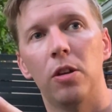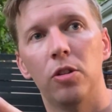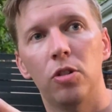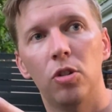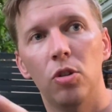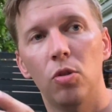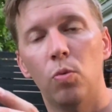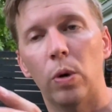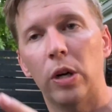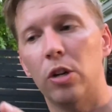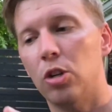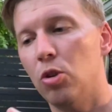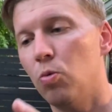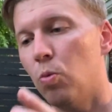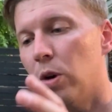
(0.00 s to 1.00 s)
to where
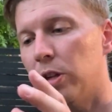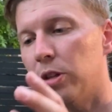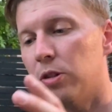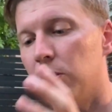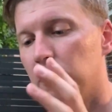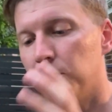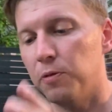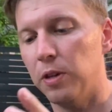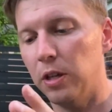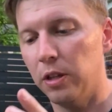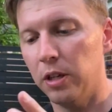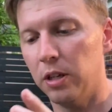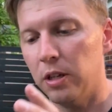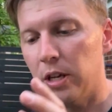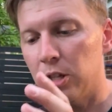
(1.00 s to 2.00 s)
you want the
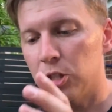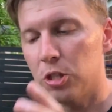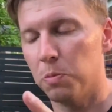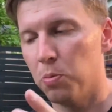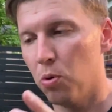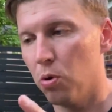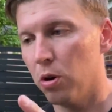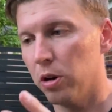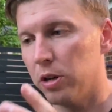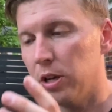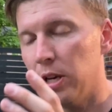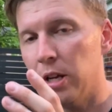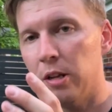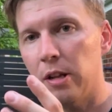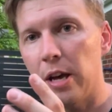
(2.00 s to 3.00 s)
feeling and support
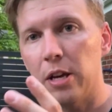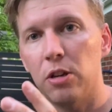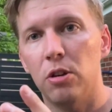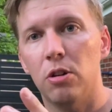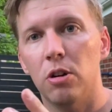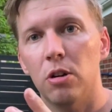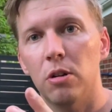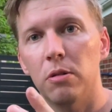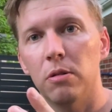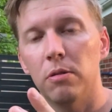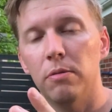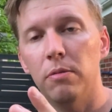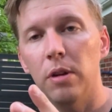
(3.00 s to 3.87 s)
in like your